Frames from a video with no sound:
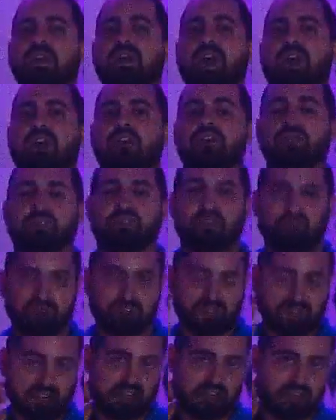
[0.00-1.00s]
And you'll
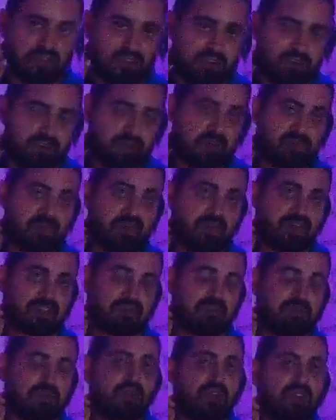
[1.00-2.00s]
start to feel a bit of pressure
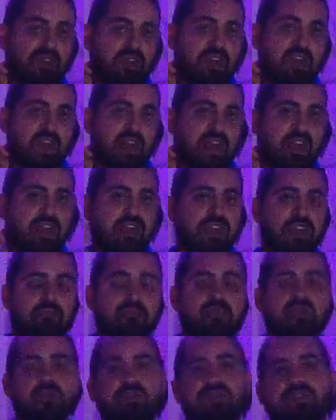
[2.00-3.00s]
build in your neck.
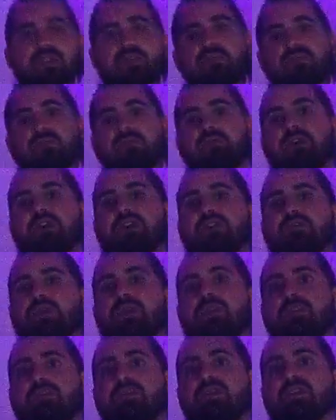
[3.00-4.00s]
That builds up for about
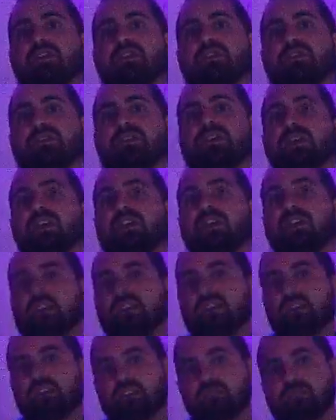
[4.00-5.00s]
20 minutes, then
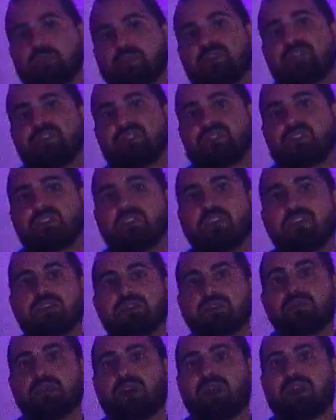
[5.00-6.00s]
it disperses and goes
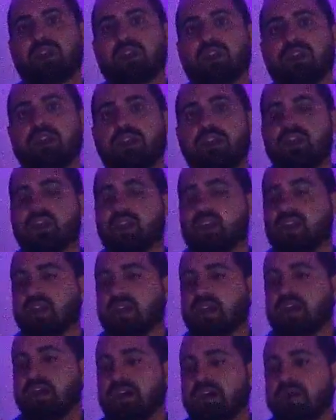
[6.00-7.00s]
away, okay?
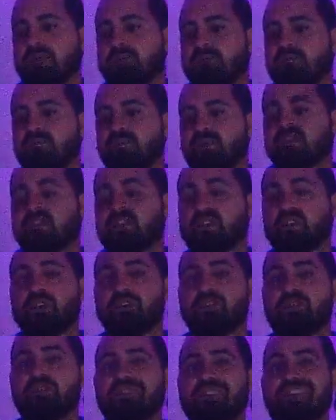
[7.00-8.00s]
For
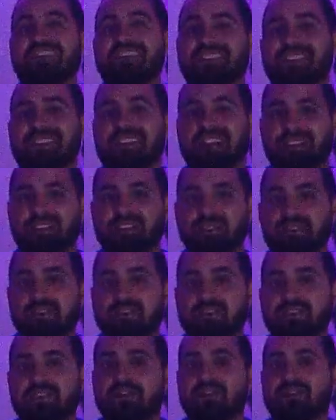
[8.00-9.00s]
those of you that it doesn't,
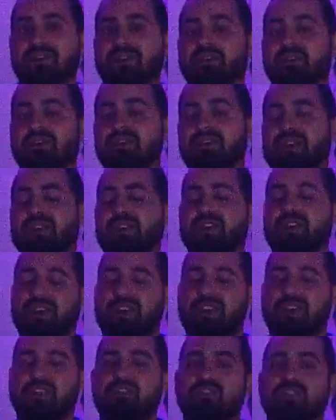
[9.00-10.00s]
or you have a neck
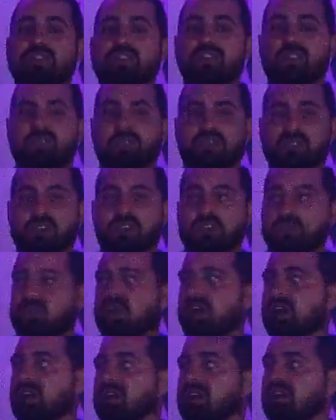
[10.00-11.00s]
issue that you're concerned
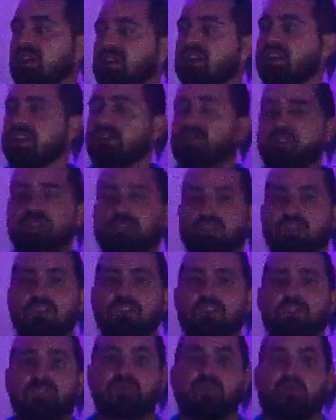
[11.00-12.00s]
about, if it turns
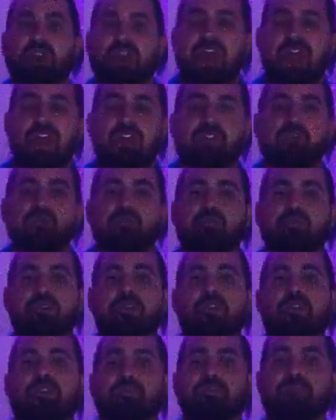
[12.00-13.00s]
into an ache or
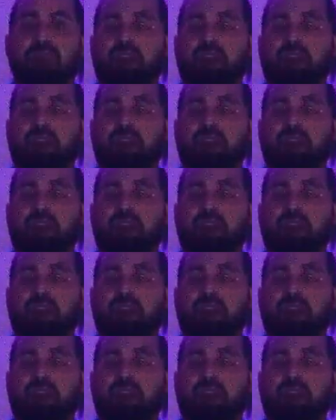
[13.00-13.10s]
prolonged